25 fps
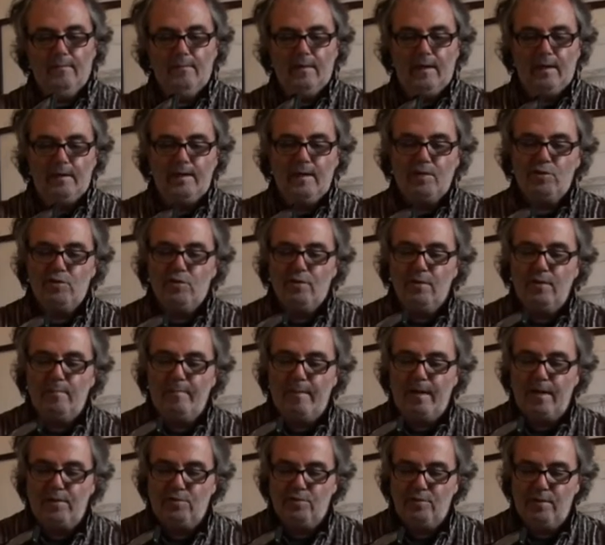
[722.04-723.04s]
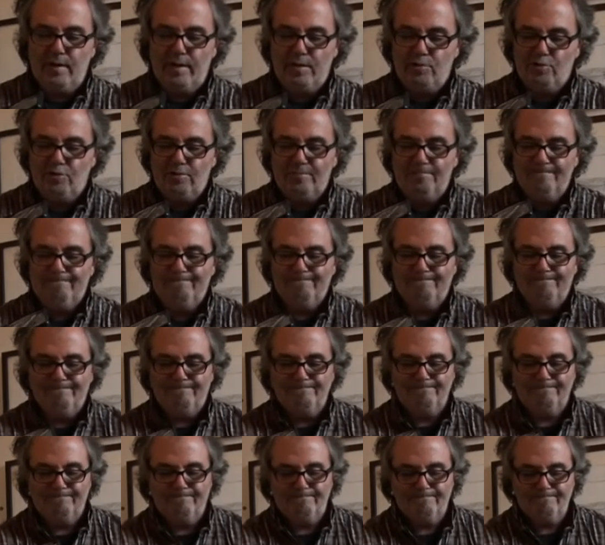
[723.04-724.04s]
additional maturation,
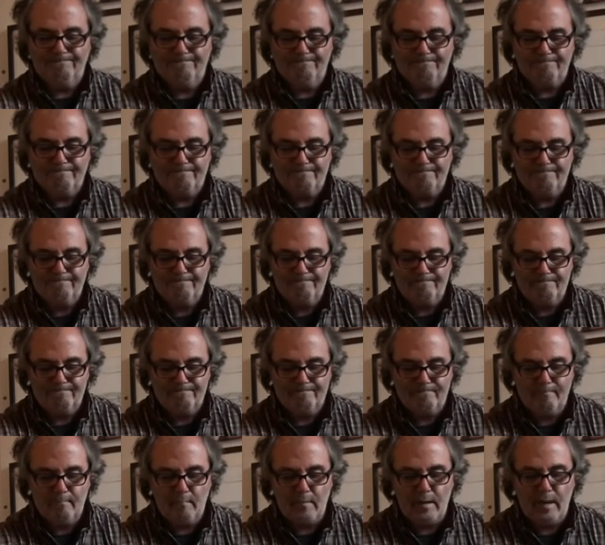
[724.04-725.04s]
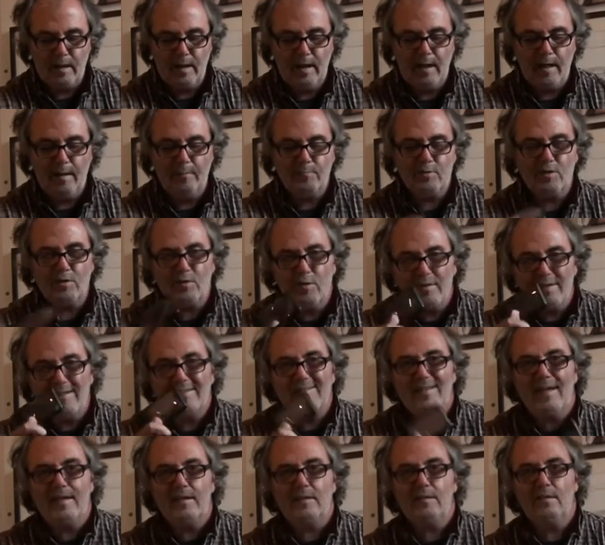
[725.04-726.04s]
and I'm just going to
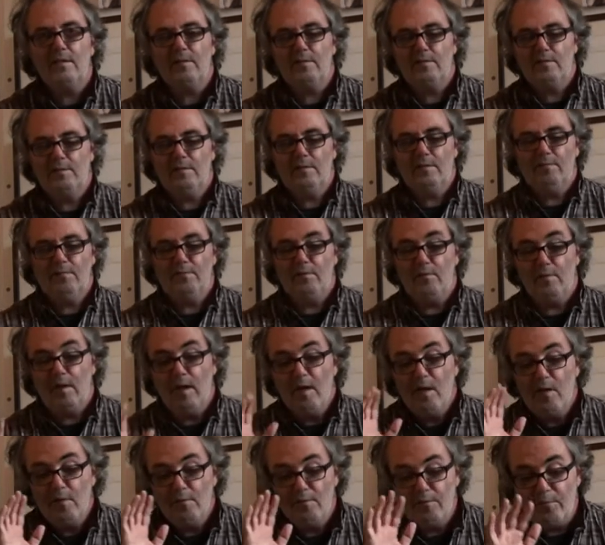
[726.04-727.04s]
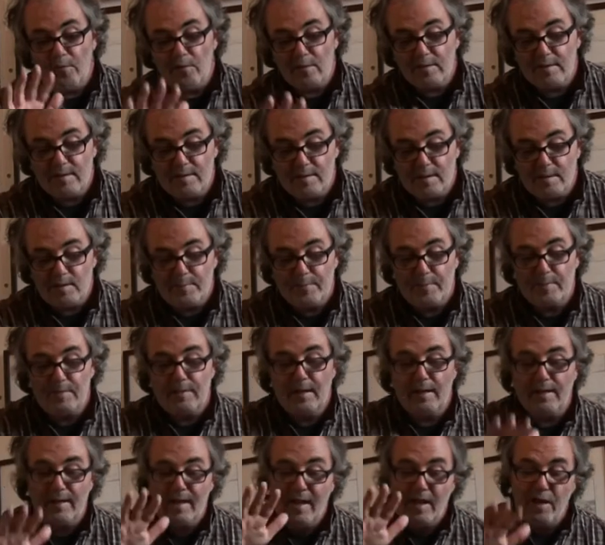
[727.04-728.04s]
taste it for you.
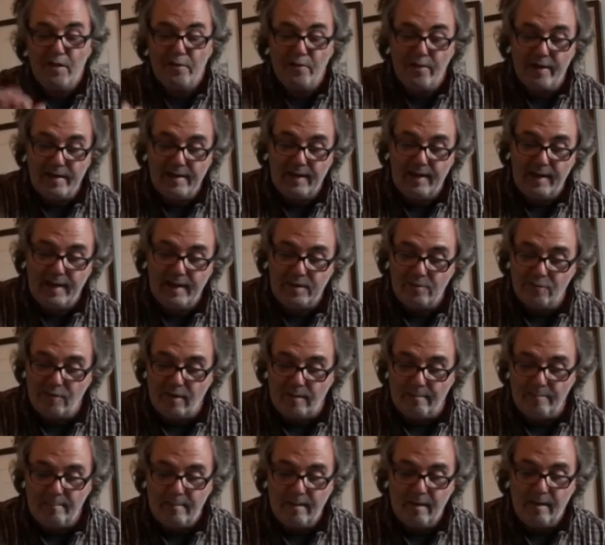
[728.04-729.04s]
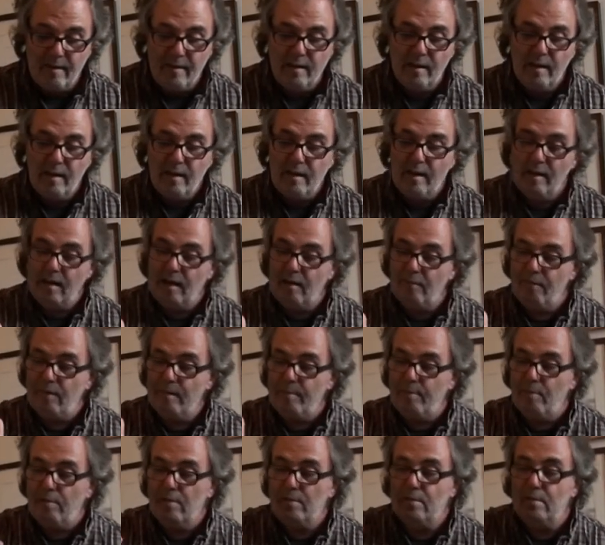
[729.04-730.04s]
46% Renegade rum, lovely
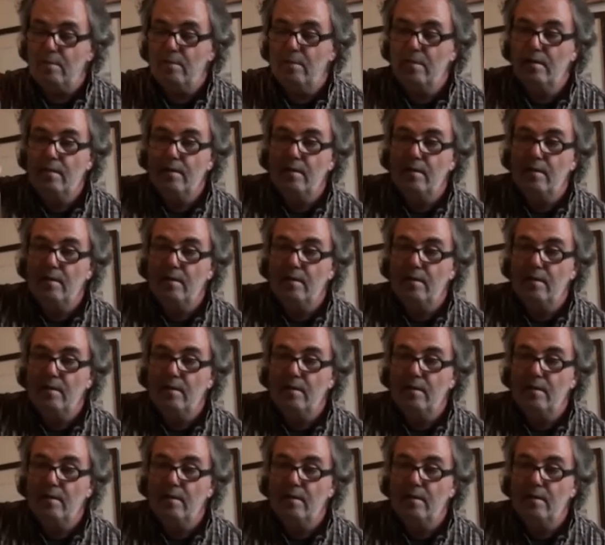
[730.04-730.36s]
bottle,